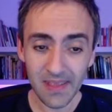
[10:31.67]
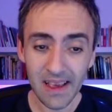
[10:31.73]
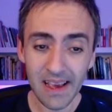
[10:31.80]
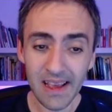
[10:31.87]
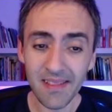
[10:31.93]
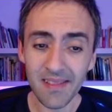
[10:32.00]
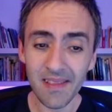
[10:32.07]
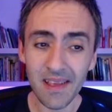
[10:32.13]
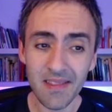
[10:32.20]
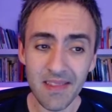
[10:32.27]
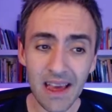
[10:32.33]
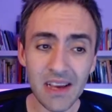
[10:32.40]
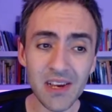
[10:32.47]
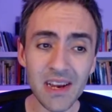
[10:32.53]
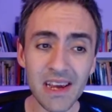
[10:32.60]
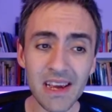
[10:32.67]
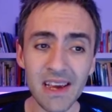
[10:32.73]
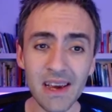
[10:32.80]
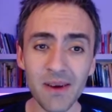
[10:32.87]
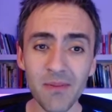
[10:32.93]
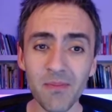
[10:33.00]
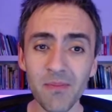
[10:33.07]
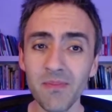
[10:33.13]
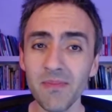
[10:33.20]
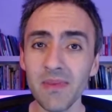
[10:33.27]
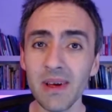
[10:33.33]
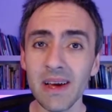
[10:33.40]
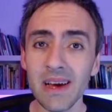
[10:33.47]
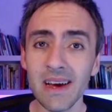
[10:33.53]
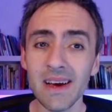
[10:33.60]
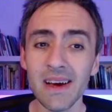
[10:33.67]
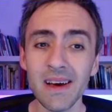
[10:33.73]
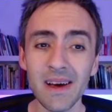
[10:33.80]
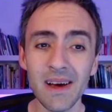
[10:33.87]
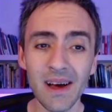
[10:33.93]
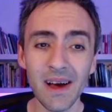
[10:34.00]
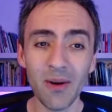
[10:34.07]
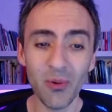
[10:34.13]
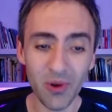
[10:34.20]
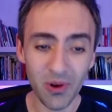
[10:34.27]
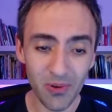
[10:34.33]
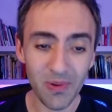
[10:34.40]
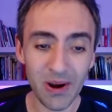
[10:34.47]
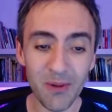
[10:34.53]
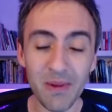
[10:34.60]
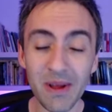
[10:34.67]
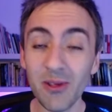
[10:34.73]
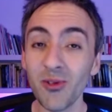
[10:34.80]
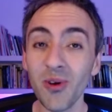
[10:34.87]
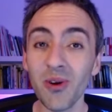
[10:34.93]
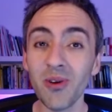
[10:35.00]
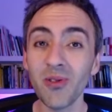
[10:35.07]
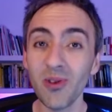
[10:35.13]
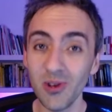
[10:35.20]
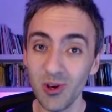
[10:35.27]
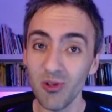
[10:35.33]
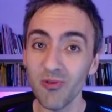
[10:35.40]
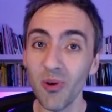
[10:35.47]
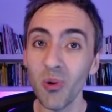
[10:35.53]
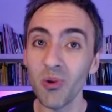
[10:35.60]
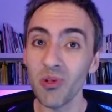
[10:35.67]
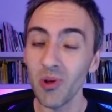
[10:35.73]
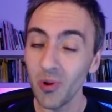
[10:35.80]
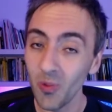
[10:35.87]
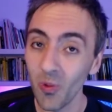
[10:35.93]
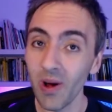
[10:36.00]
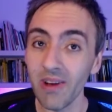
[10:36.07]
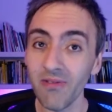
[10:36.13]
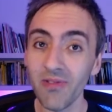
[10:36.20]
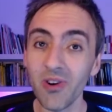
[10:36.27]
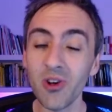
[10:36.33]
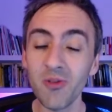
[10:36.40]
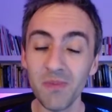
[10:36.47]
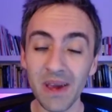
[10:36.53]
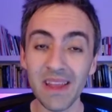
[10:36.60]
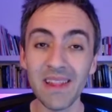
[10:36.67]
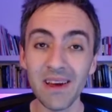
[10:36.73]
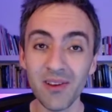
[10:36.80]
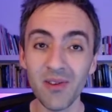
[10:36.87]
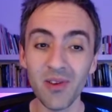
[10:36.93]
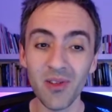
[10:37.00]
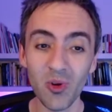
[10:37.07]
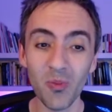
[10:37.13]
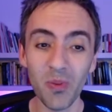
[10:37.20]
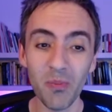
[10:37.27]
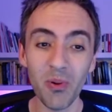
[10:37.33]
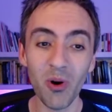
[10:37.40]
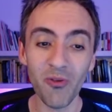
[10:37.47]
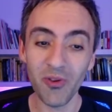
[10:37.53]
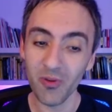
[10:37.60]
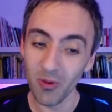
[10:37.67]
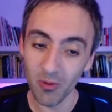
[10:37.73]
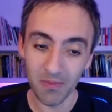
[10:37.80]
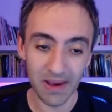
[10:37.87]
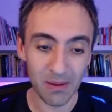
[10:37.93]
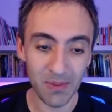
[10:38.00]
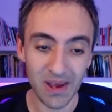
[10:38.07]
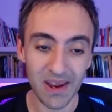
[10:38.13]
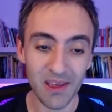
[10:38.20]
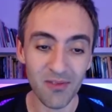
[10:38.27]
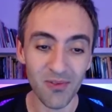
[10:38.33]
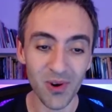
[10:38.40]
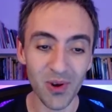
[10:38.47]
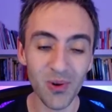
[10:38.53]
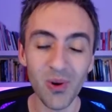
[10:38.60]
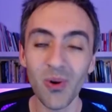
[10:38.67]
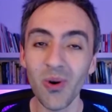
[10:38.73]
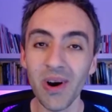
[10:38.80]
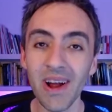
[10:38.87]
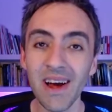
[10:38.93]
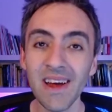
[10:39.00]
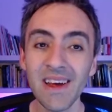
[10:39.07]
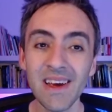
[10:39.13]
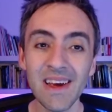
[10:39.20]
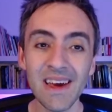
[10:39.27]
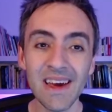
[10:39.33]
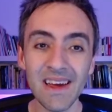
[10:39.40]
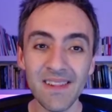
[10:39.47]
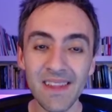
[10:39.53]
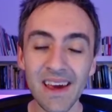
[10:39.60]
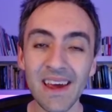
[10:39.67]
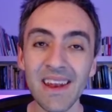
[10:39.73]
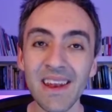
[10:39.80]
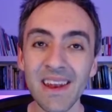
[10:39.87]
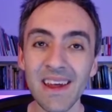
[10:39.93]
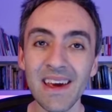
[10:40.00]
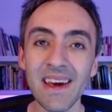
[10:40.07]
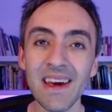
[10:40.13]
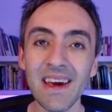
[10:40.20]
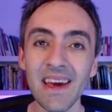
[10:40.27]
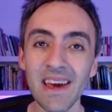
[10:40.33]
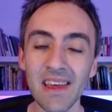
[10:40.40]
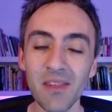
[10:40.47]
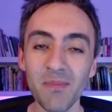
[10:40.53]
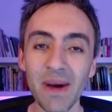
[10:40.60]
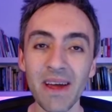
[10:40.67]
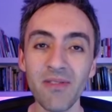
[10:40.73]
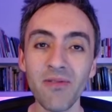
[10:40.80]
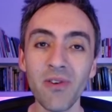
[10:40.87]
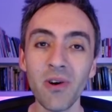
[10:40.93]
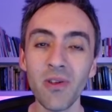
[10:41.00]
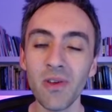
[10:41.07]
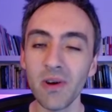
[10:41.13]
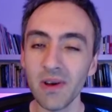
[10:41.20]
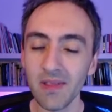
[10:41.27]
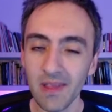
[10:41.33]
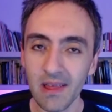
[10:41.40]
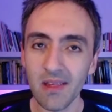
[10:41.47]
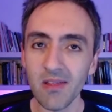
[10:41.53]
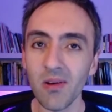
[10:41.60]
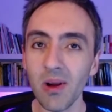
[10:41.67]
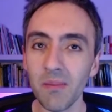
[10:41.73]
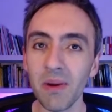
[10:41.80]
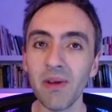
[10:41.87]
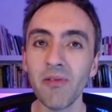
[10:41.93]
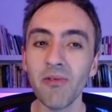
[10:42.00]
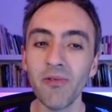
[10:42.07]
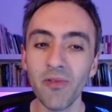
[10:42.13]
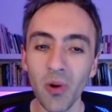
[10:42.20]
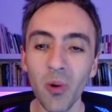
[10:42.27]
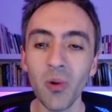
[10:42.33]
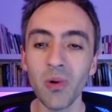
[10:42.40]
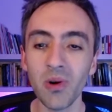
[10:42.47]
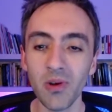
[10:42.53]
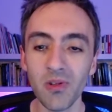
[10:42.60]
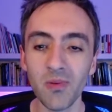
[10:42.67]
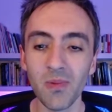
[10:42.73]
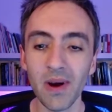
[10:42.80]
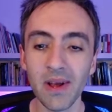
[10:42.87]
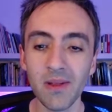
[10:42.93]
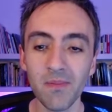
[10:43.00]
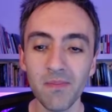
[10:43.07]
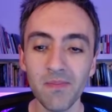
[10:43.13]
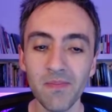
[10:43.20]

It's actually, I would recommend you to just focus on one first, make that super profitable. Maybe it is for you, Lorna, and then expand further. This is all about focus, right?